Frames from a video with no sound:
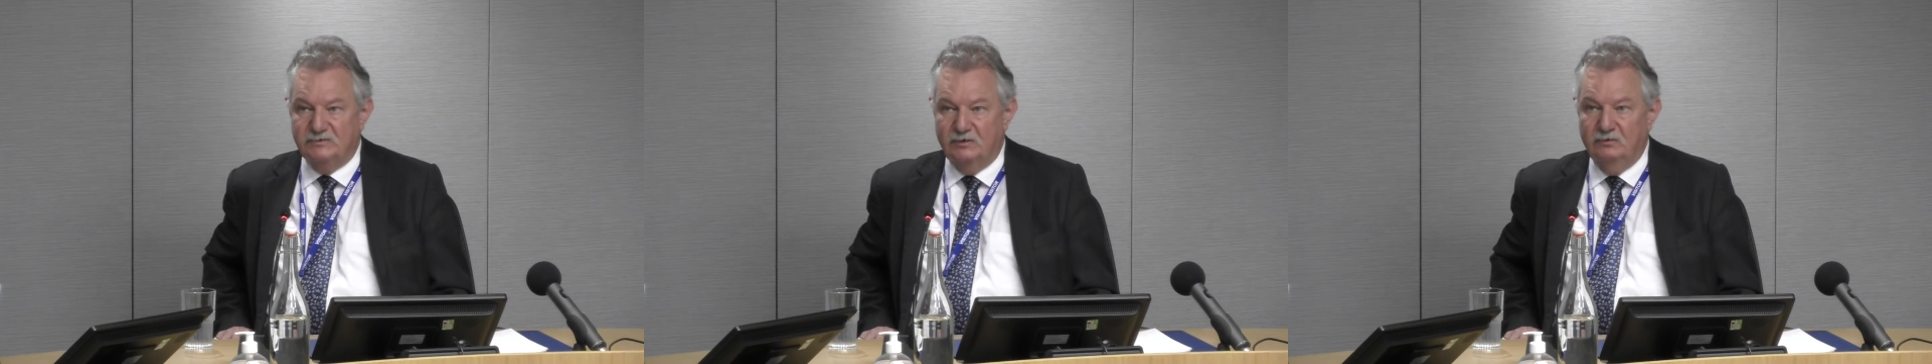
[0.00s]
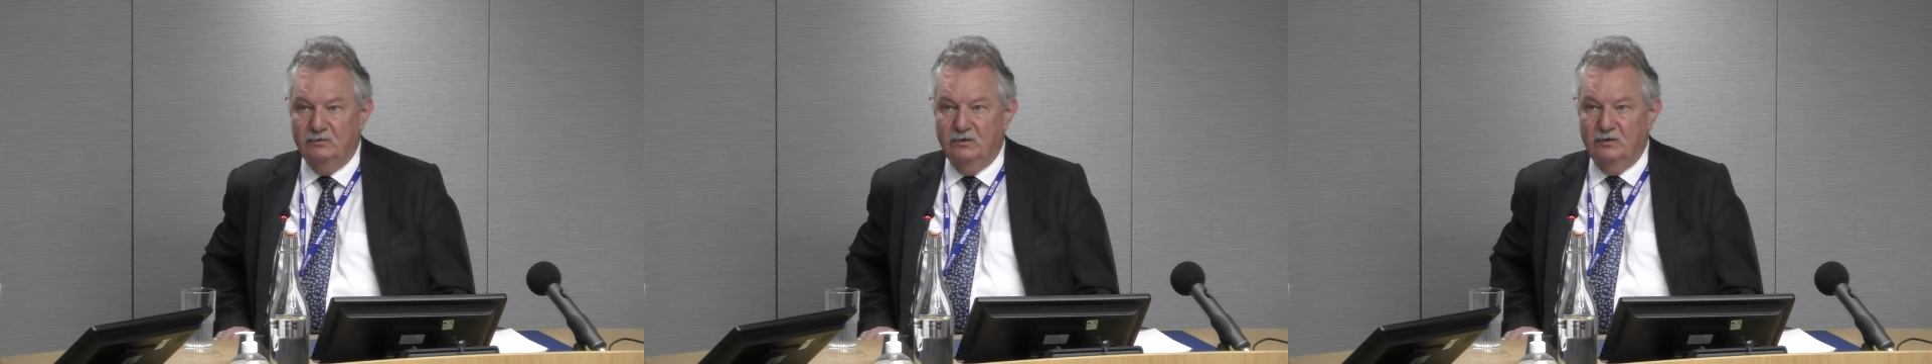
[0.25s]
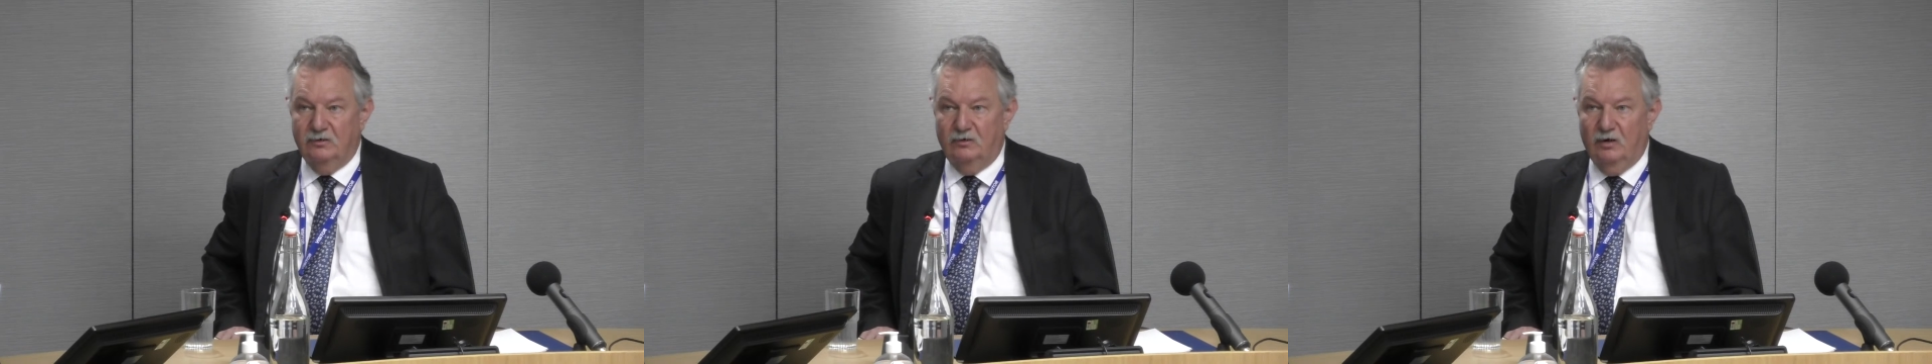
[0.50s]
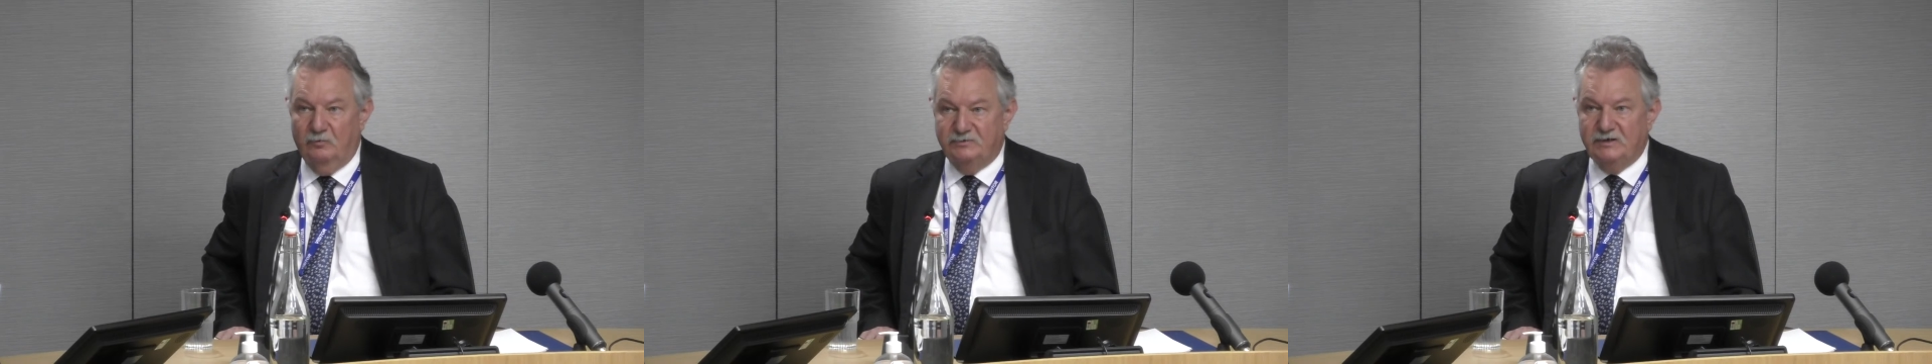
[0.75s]
So there
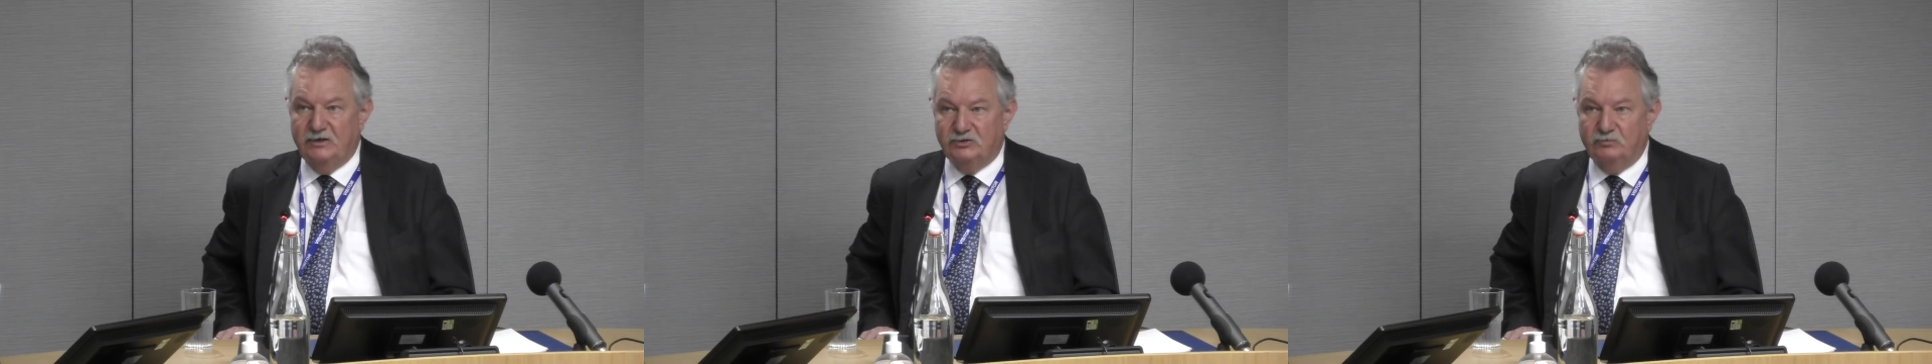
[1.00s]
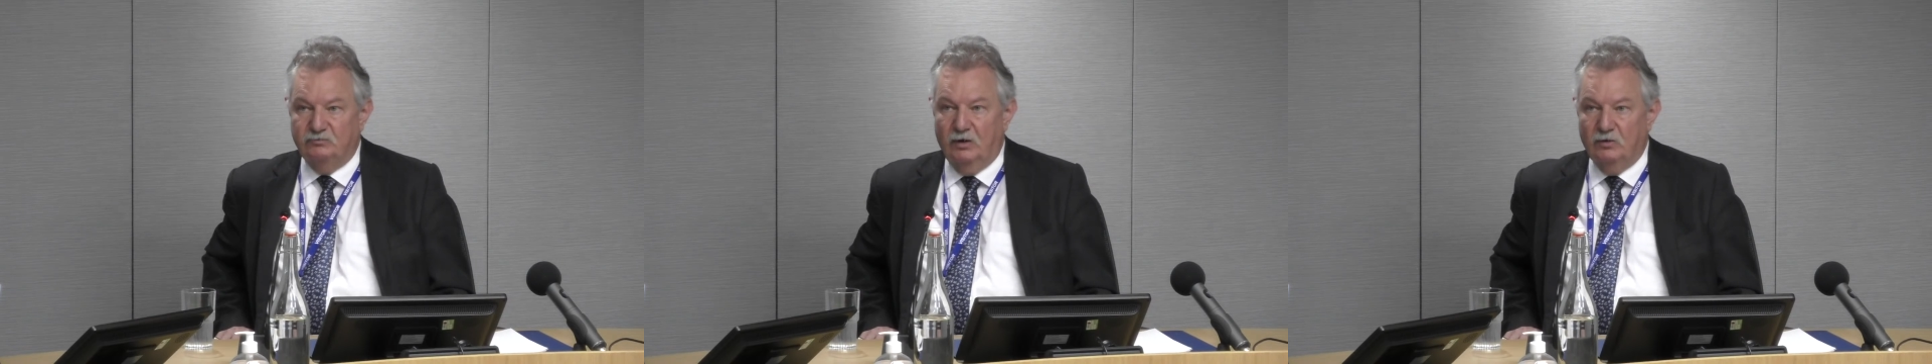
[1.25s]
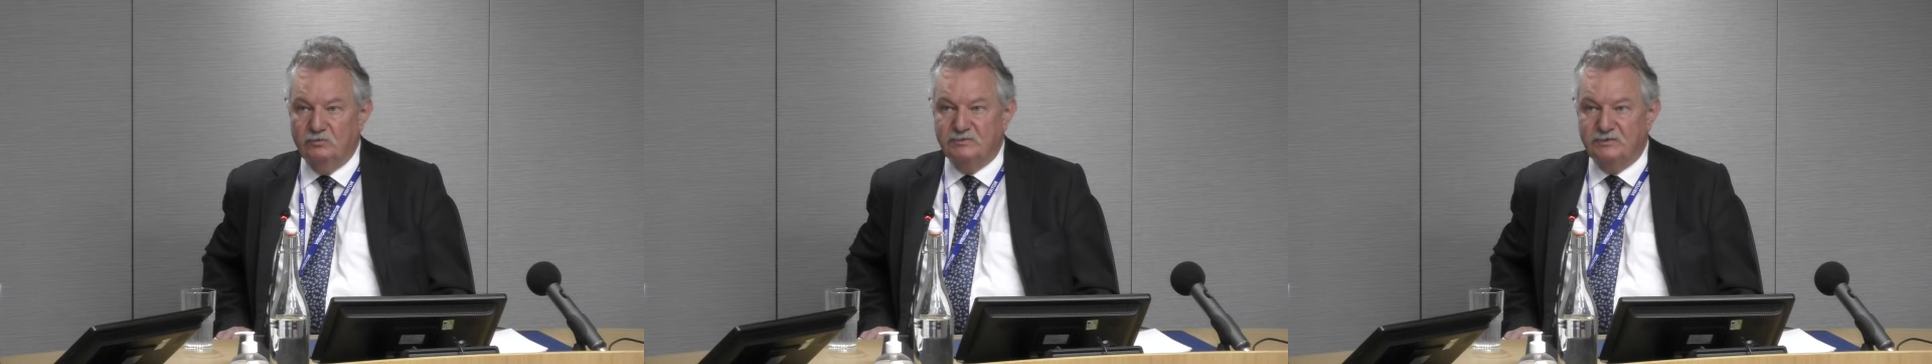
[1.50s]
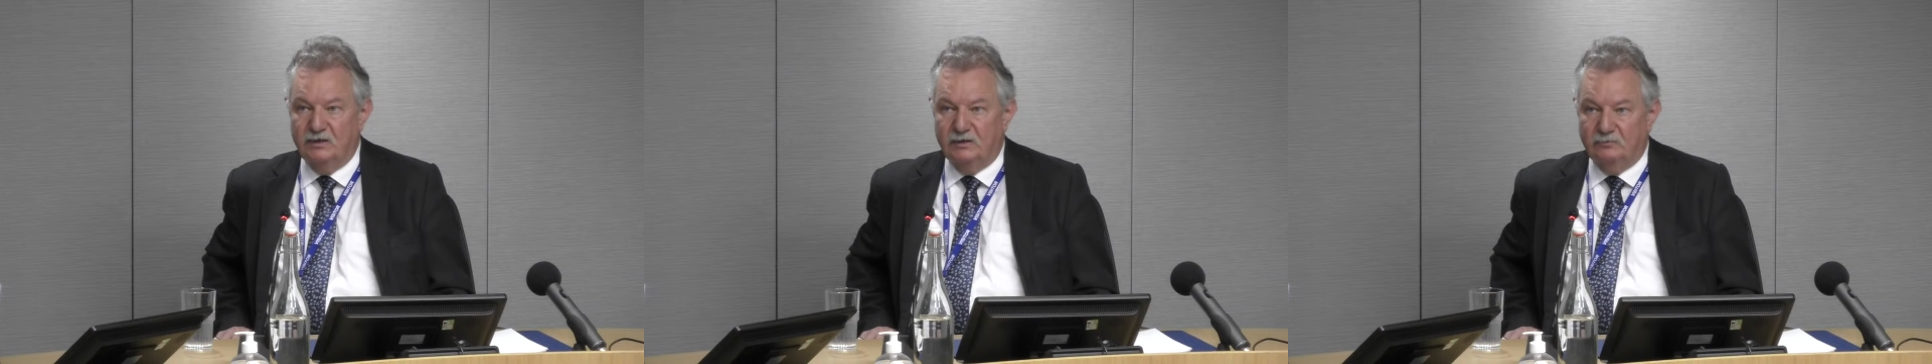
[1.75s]
are potential
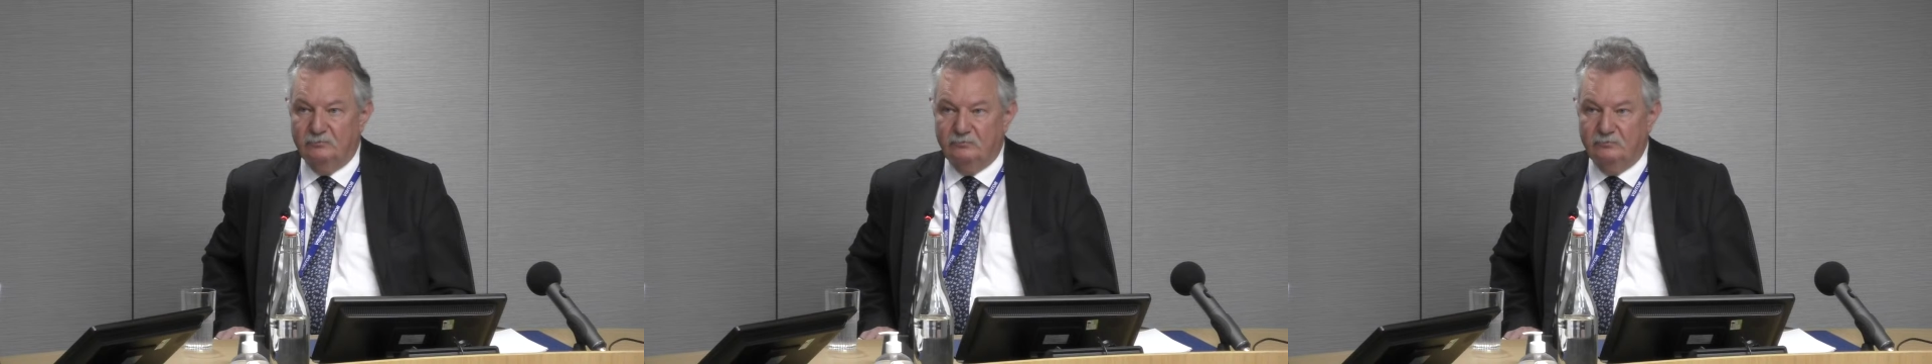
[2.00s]
roles there.